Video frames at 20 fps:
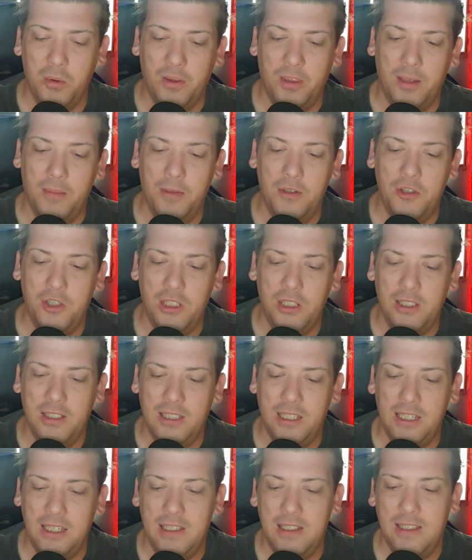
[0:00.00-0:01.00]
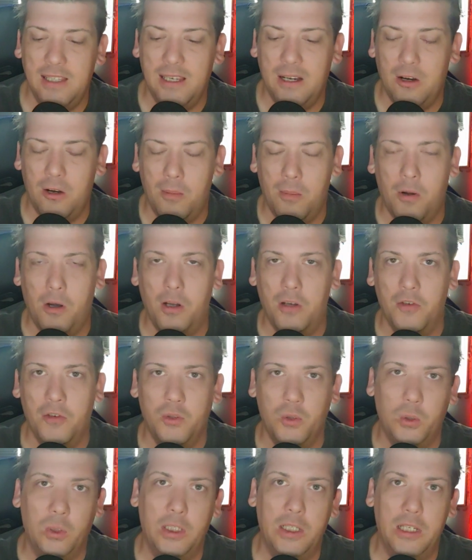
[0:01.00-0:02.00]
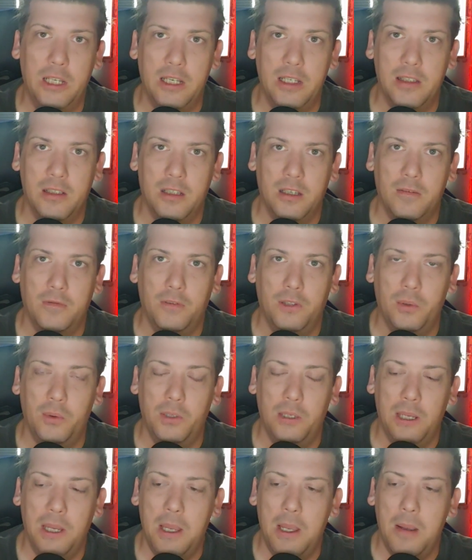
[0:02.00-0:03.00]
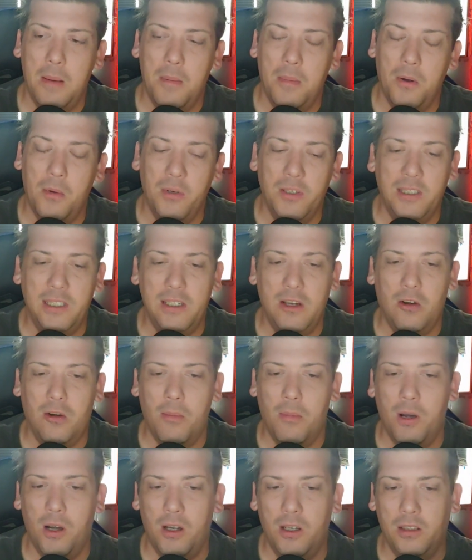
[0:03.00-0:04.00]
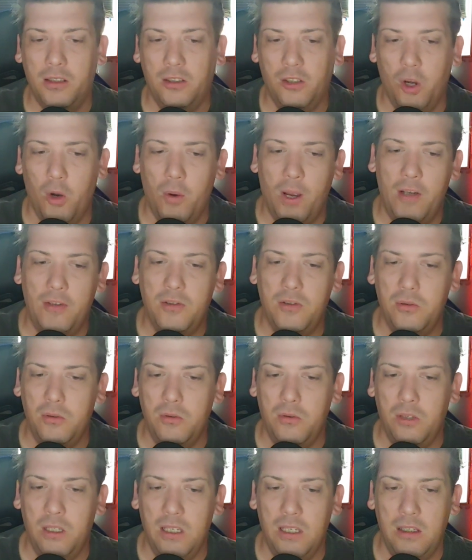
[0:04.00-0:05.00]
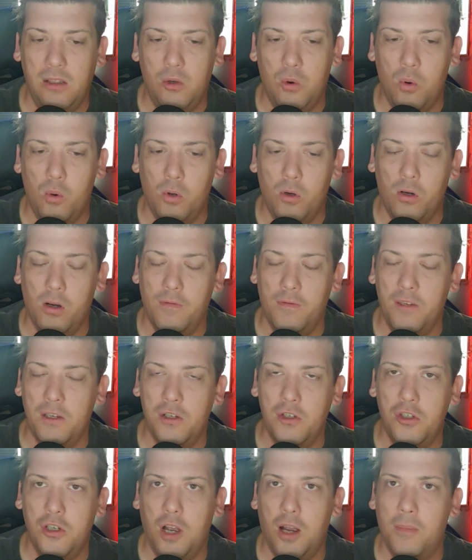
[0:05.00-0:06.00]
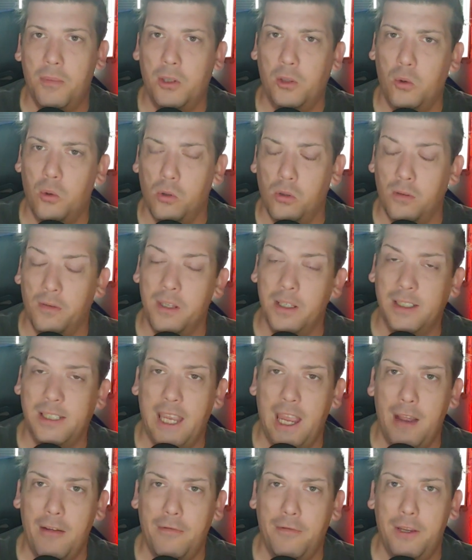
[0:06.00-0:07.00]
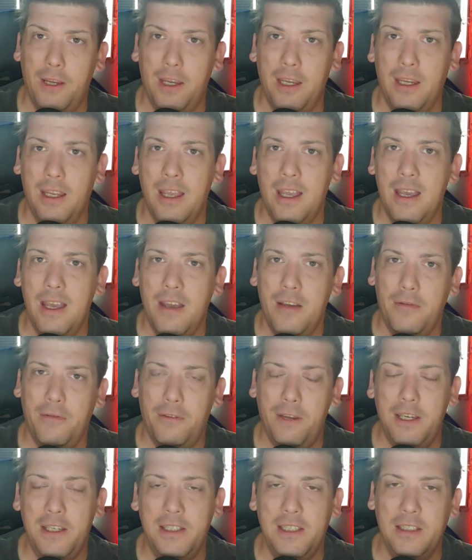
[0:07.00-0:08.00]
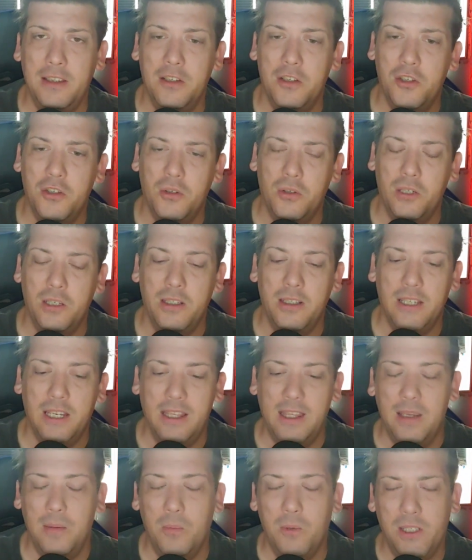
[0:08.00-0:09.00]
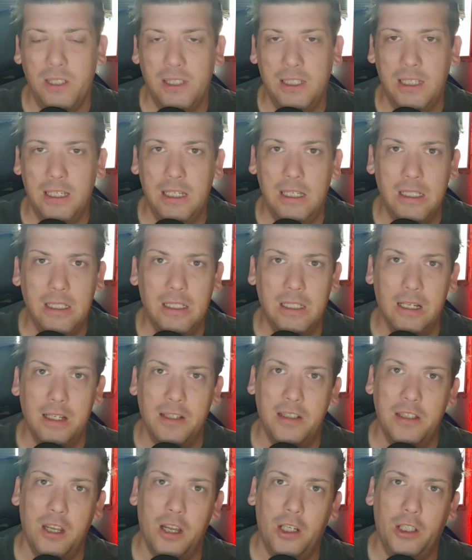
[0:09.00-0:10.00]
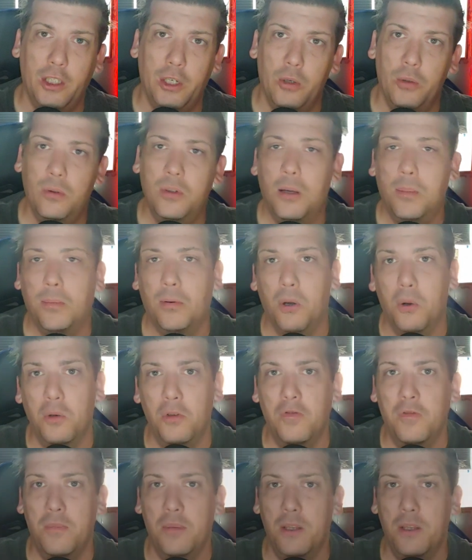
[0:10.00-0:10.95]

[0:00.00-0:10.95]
them, and she sees that Armand truly does love Louis. But we see Armand go out to the corner of this shop, the corner of this cafe, facing the street, and then we see Santiago approach from the